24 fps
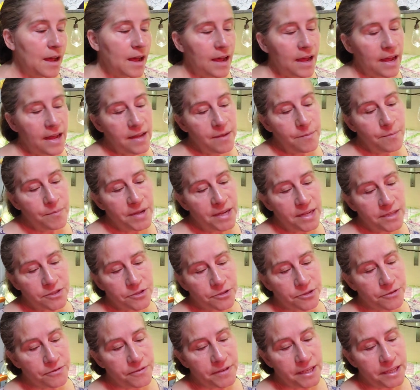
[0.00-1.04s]
I am
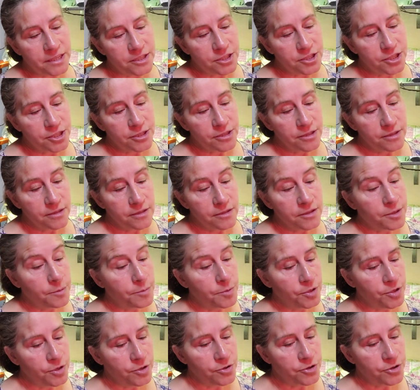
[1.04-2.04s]
Petrovich, the blue